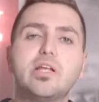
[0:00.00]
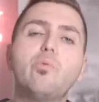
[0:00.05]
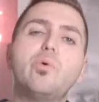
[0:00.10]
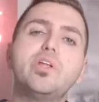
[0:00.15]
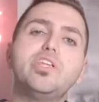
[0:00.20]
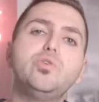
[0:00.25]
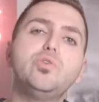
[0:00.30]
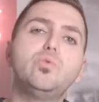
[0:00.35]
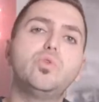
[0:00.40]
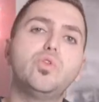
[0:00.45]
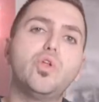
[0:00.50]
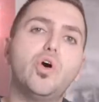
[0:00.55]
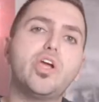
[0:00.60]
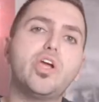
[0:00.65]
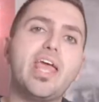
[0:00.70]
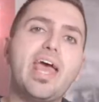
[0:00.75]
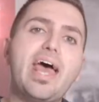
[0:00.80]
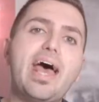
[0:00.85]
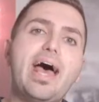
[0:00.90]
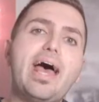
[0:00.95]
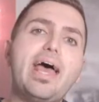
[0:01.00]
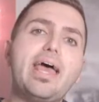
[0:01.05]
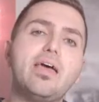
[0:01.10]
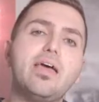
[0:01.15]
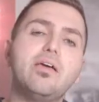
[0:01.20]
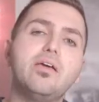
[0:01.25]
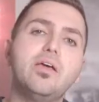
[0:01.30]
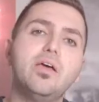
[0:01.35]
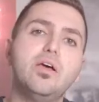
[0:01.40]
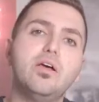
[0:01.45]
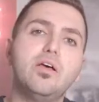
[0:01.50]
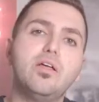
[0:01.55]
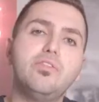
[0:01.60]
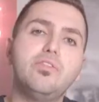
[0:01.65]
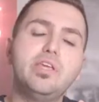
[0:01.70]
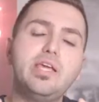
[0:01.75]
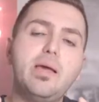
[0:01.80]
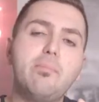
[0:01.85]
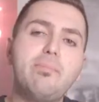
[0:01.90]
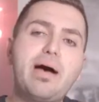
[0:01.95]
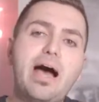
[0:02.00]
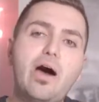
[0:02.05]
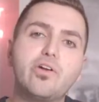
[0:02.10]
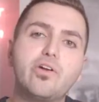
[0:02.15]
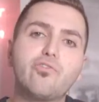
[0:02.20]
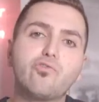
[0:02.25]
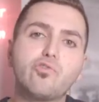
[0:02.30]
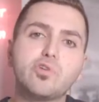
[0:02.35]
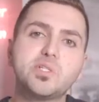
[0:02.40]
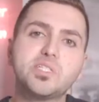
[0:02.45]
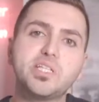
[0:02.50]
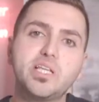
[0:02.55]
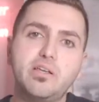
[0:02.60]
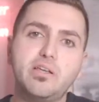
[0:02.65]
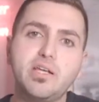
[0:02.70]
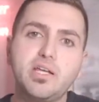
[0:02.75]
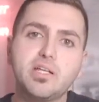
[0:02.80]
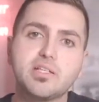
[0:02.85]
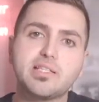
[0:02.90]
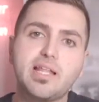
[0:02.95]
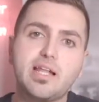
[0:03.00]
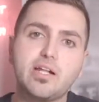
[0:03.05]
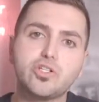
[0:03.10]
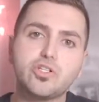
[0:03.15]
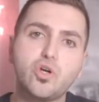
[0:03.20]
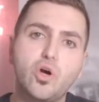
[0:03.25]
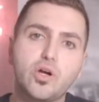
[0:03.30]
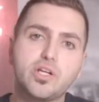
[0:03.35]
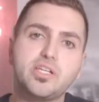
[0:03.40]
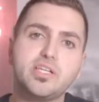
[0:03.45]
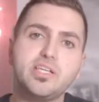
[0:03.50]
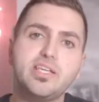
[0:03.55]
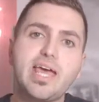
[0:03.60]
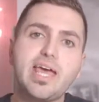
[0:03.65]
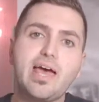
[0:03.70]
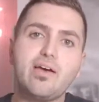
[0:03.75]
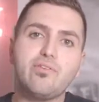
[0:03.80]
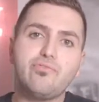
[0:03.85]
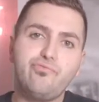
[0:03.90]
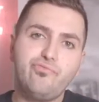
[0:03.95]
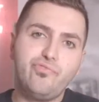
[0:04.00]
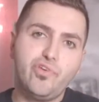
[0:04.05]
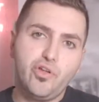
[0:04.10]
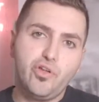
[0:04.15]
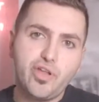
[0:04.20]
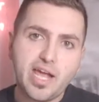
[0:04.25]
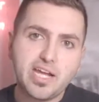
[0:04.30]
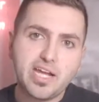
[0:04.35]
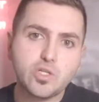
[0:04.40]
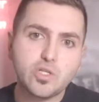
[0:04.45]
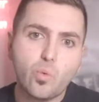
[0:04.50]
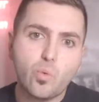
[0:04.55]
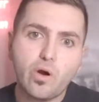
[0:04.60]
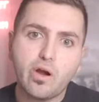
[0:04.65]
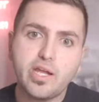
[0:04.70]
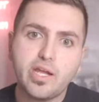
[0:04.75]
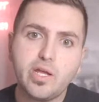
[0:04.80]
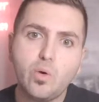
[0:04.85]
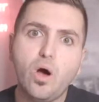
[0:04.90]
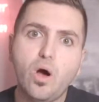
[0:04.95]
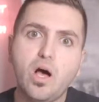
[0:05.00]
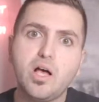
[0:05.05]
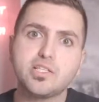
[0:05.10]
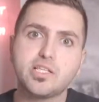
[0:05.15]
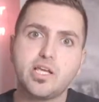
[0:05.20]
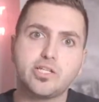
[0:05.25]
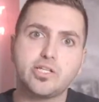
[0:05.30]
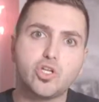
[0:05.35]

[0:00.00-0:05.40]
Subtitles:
And when you look at the amount of resilience that it took to get Phil Knight to where he was,